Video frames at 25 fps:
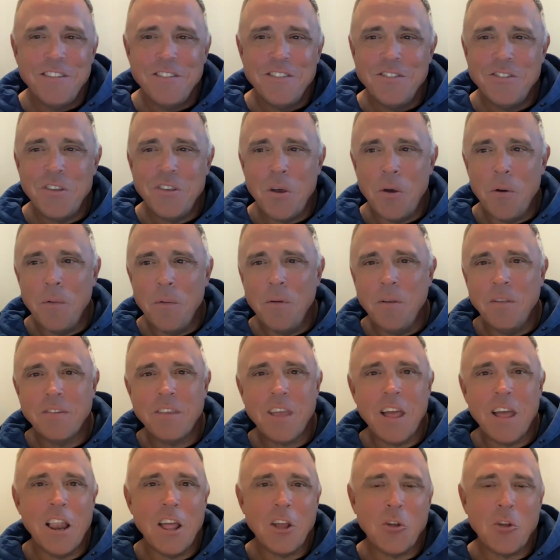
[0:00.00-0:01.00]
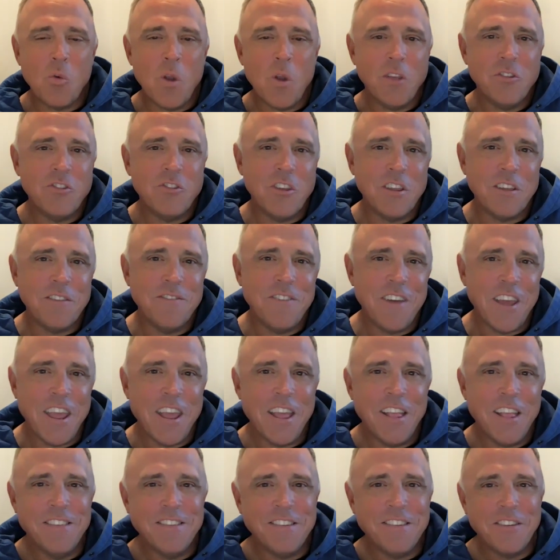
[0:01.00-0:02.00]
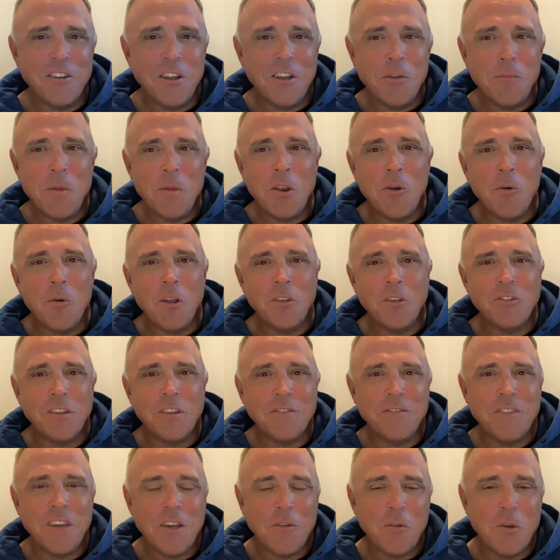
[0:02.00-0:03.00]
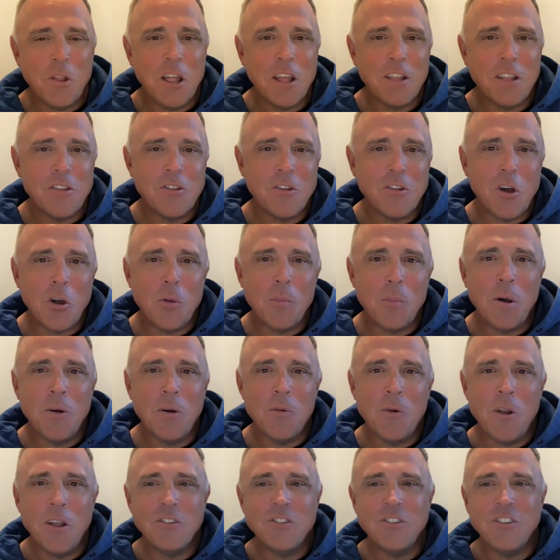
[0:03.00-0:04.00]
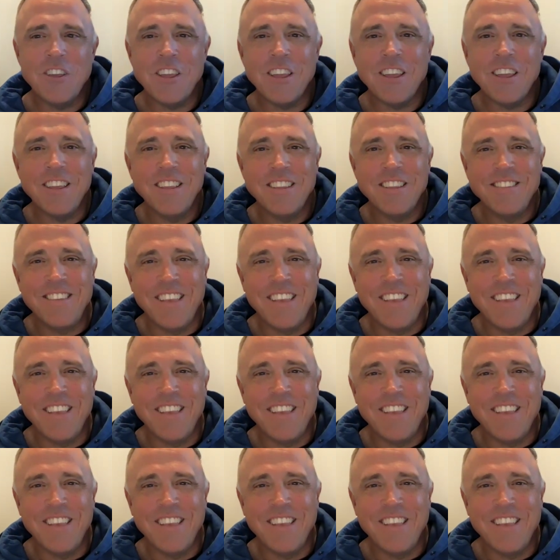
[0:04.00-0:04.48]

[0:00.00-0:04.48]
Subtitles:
So it's kind of like wrestling fans. I meet a wrestling fan. We like to talk about wrestling.